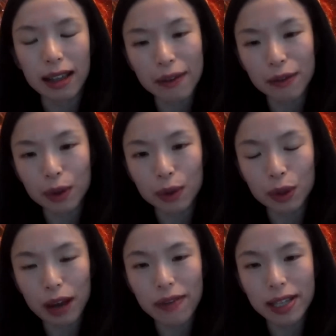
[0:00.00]

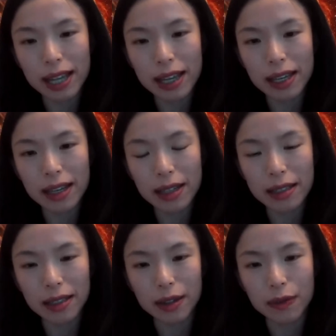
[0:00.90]
level. So FSA
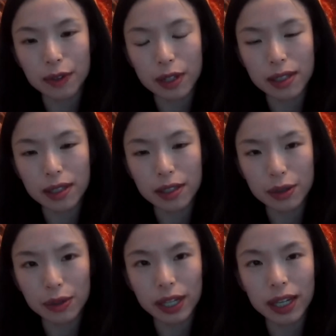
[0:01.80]
is the first
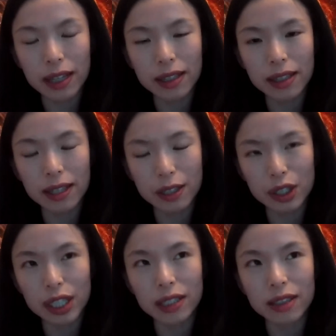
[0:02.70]

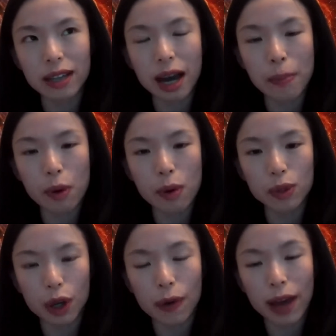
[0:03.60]
3-digit
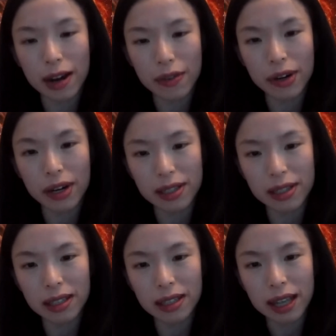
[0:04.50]
postal
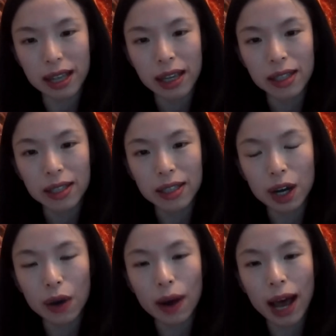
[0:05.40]
areas.
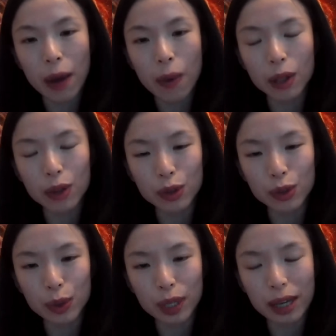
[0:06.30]
So I
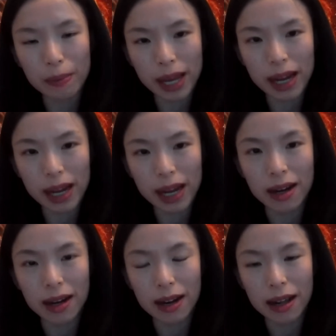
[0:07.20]
want to
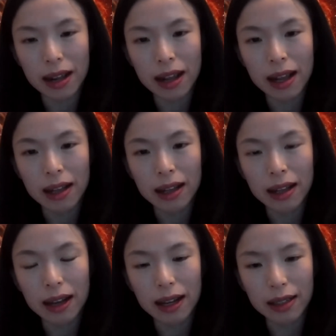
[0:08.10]
compare
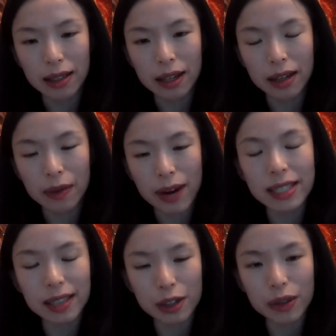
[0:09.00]
the
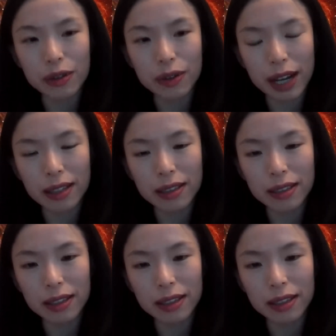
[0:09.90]
vaccination rate